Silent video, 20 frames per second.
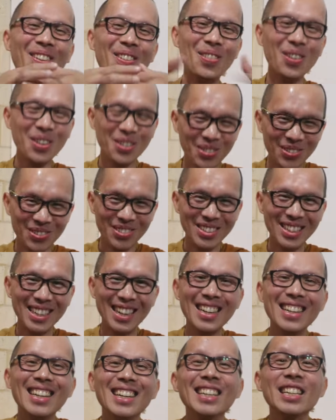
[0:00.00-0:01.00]
Woof.
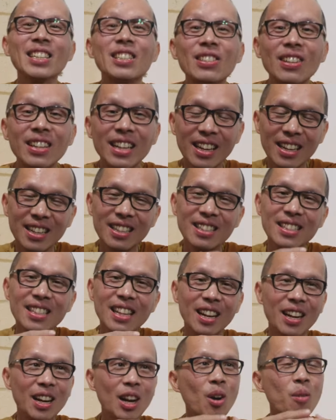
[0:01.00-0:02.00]
Yeah. So that is
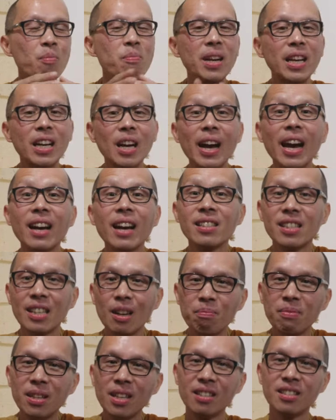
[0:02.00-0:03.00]
like opening up,
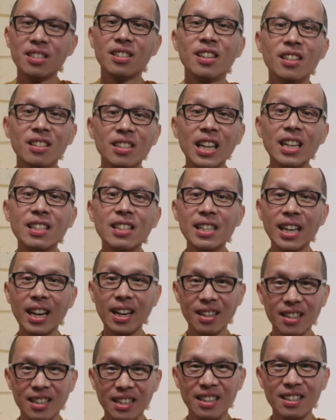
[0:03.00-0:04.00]
accepting. Yes,
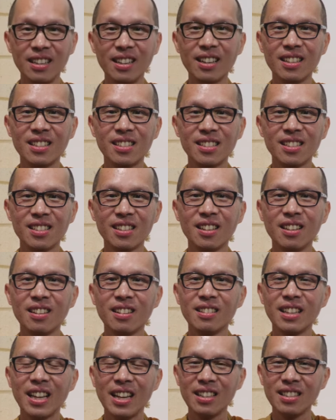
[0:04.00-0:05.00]
exactly. Yes.
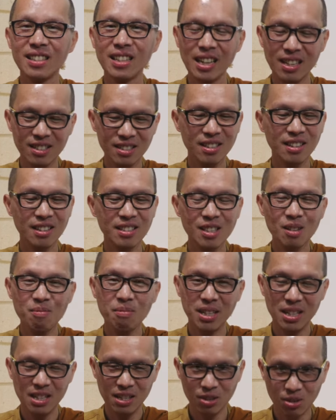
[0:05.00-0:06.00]
That is an excellent
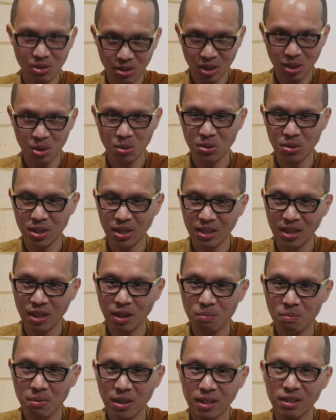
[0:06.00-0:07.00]
simile. Yeah. So you're closing
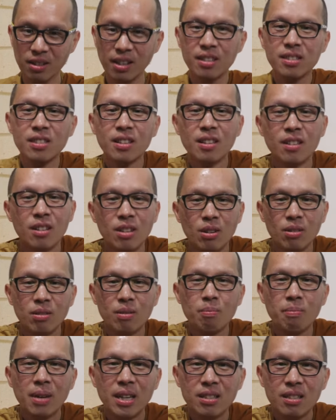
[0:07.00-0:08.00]
up like this.
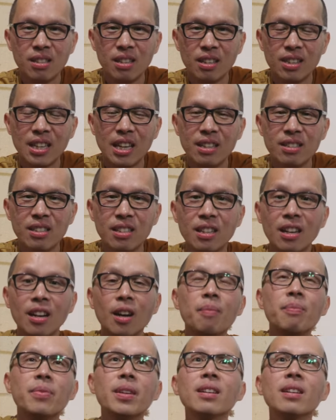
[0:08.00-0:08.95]
Mind's tensing up.